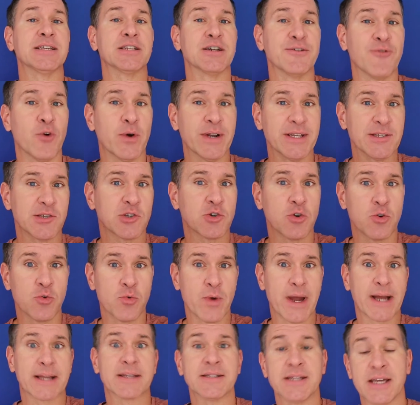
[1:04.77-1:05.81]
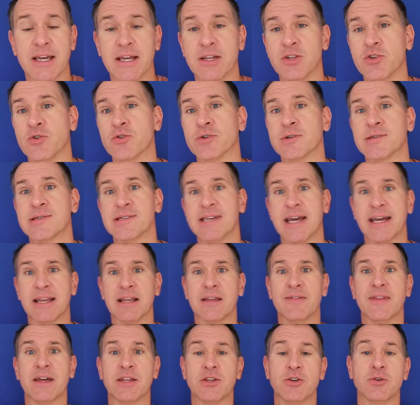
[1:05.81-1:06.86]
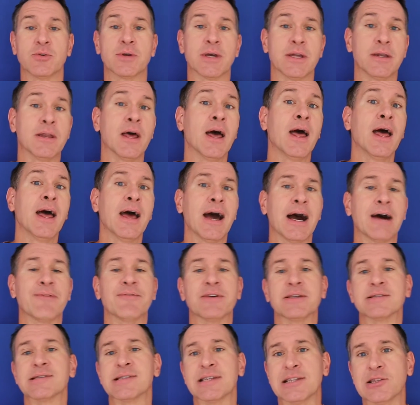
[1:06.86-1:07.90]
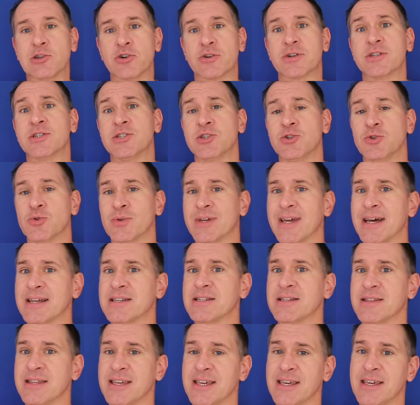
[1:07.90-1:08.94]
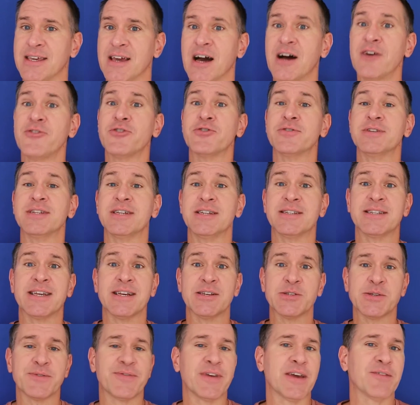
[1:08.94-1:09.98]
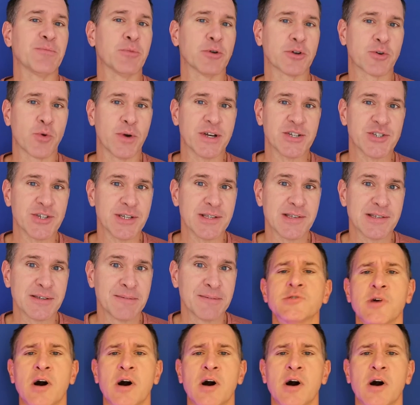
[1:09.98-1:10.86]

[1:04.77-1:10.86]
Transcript: of what is correct in your state, and then you can obviously look to get the other details if you have more questions.